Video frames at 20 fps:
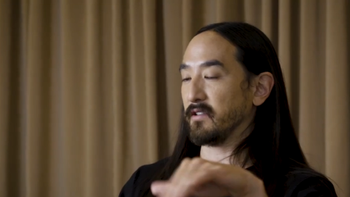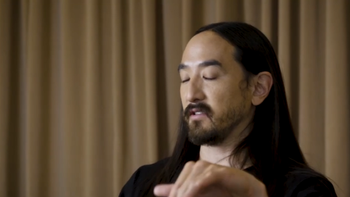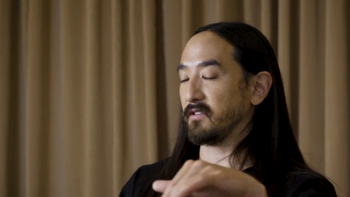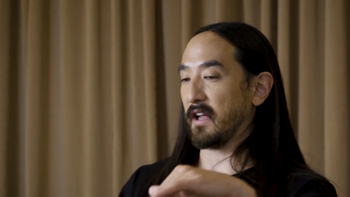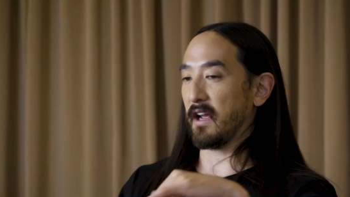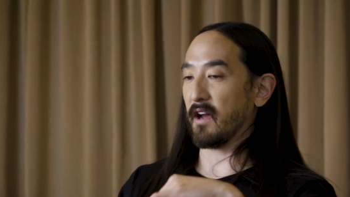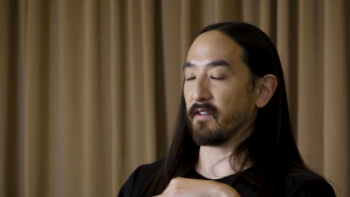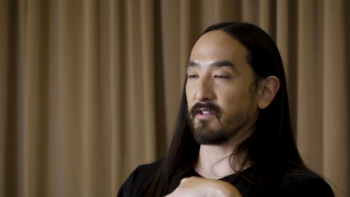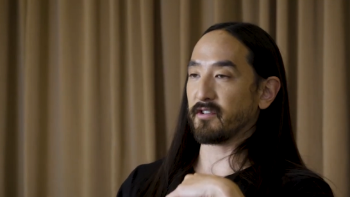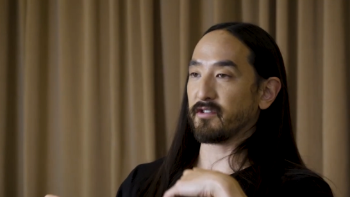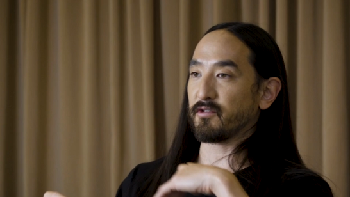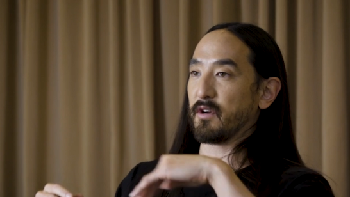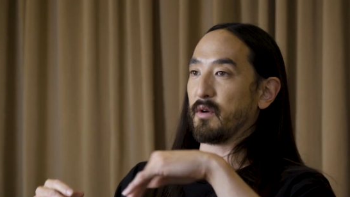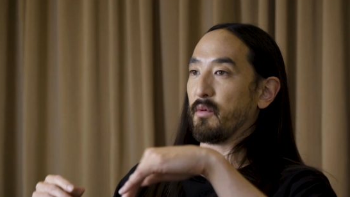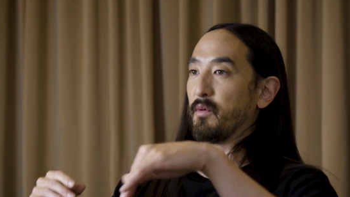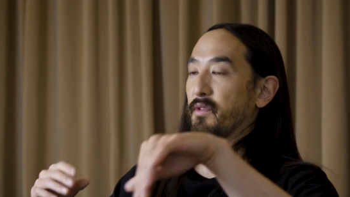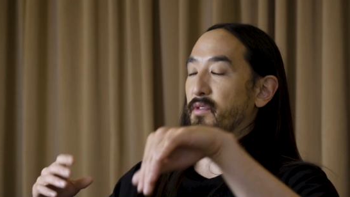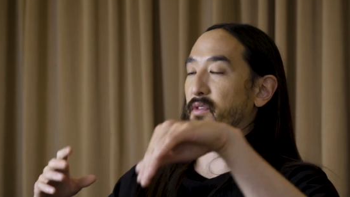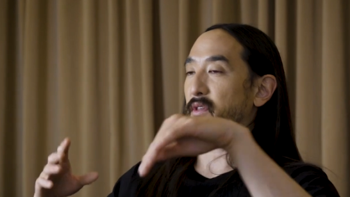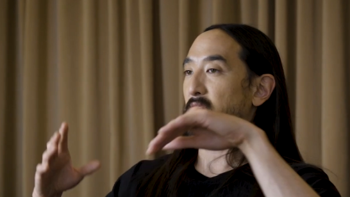stay on the street
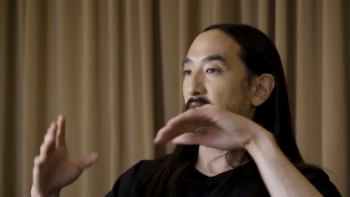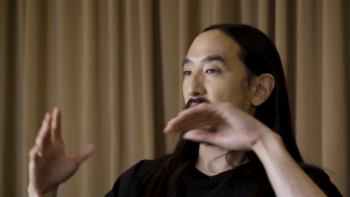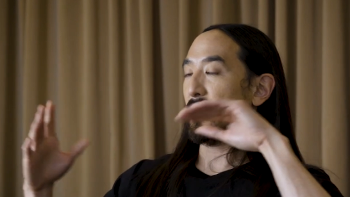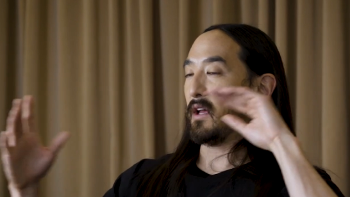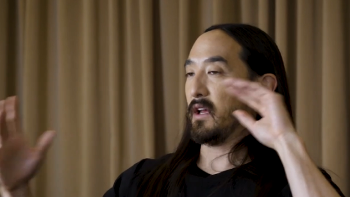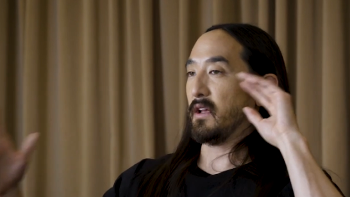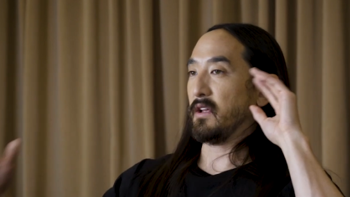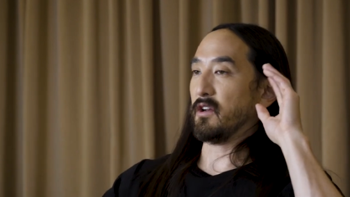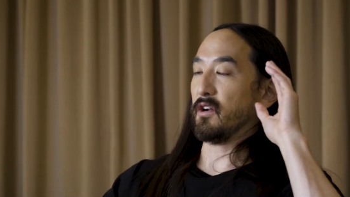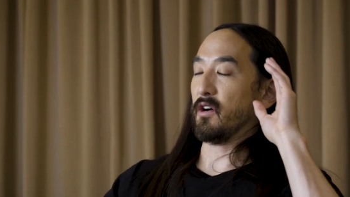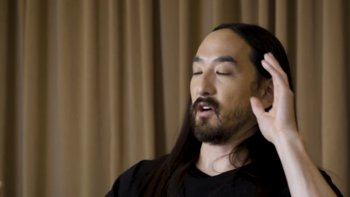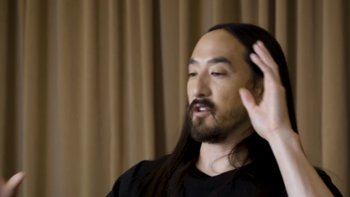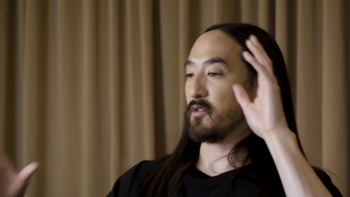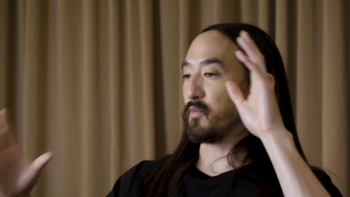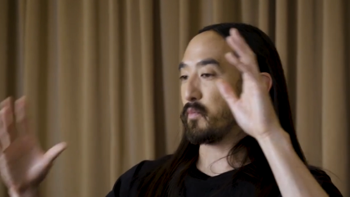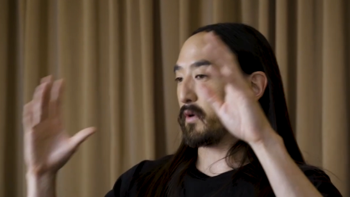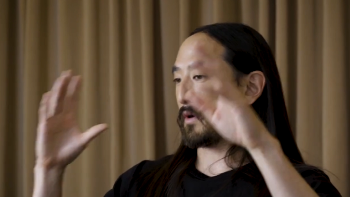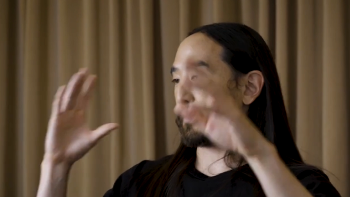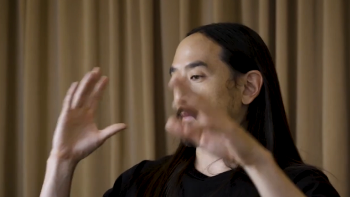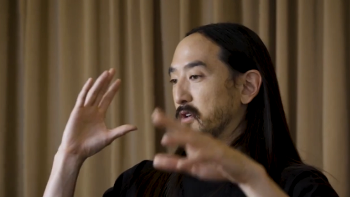with, it's
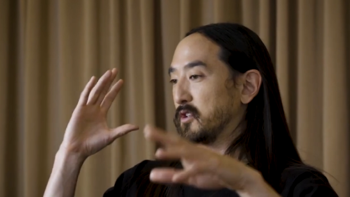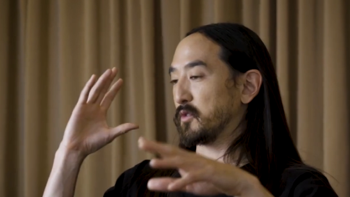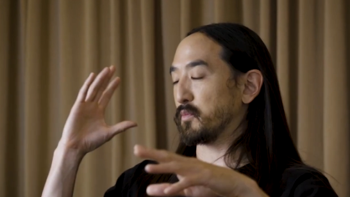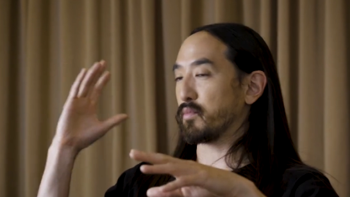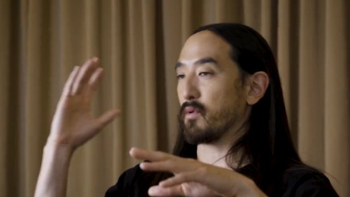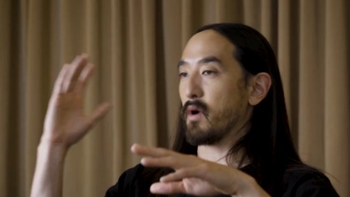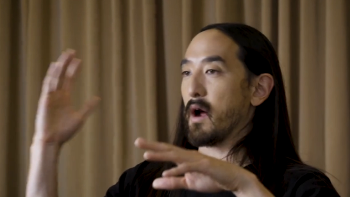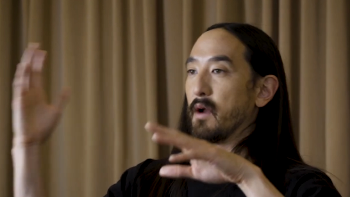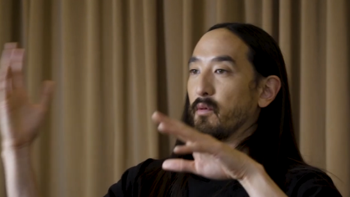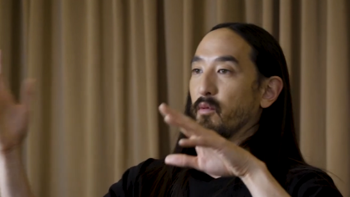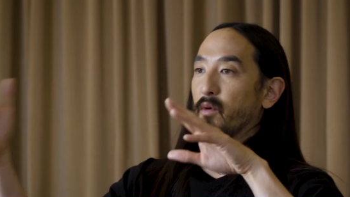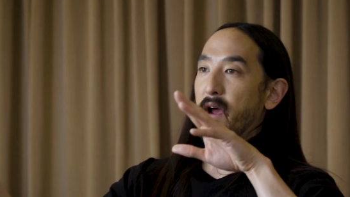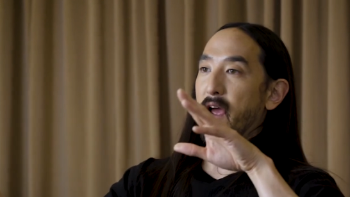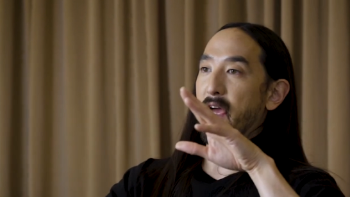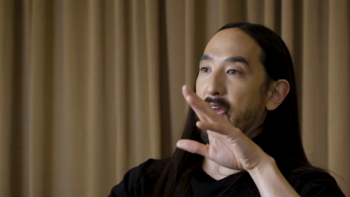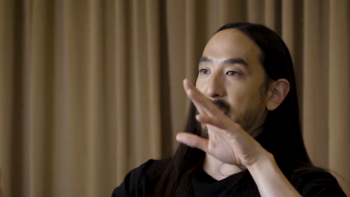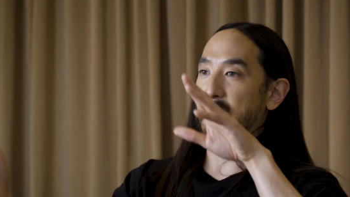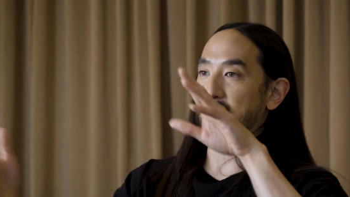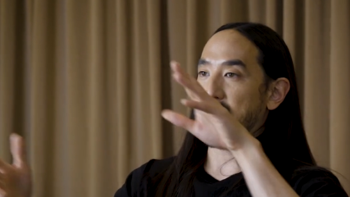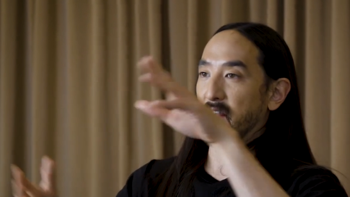pretty much
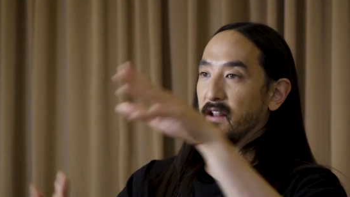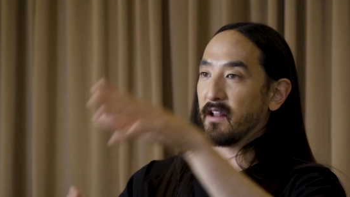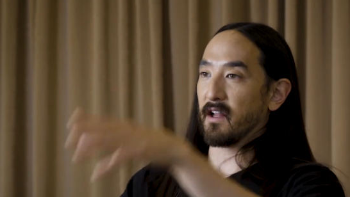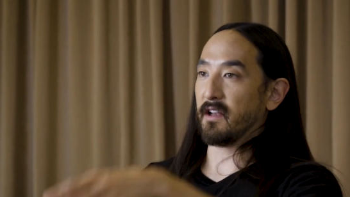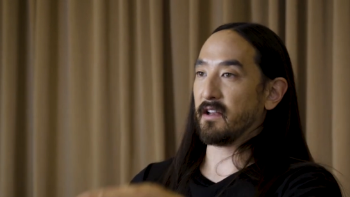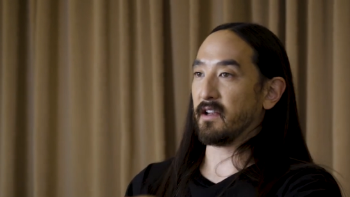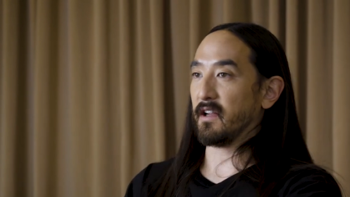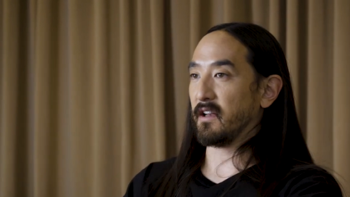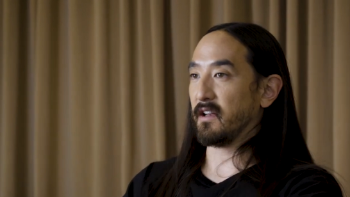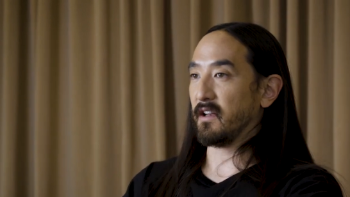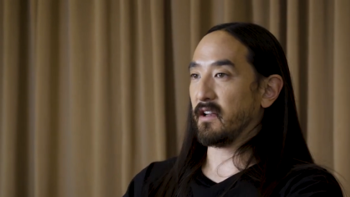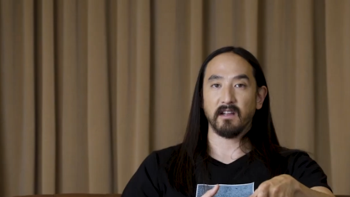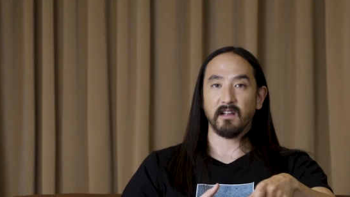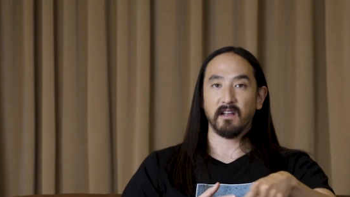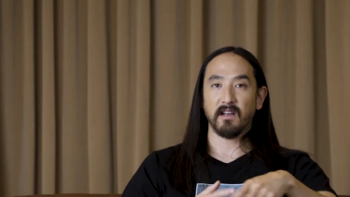Broadway in London.